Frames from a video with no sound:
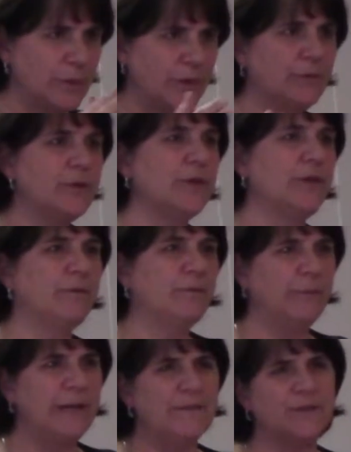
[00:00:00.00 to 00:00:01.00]
what you'll do.
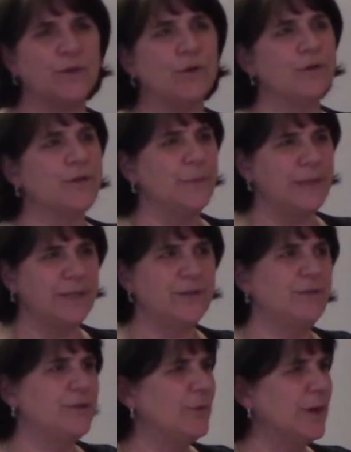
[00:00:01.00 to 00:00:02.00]
We have Zoll, so we just
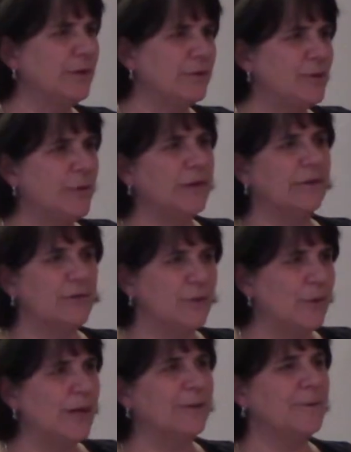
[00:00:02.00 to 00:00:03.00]
do 200, 200,
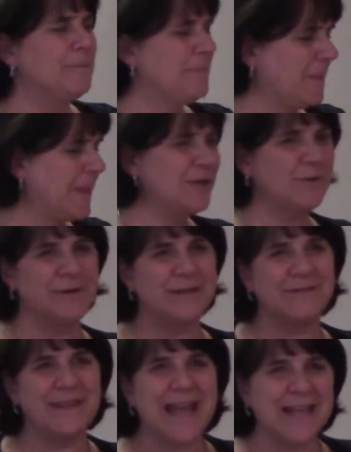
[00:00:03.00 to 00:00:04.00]
200. That's why I always
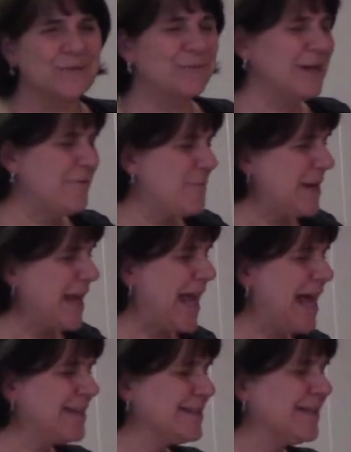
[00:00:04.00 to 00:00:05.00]
have to ask what everybody
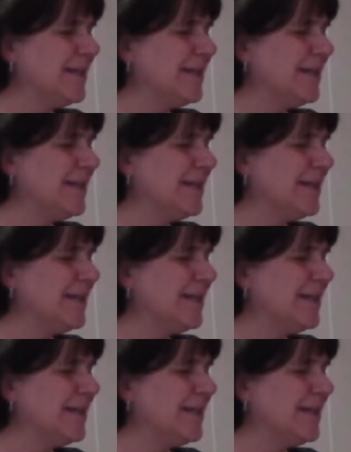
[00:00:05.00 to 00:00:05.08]
has.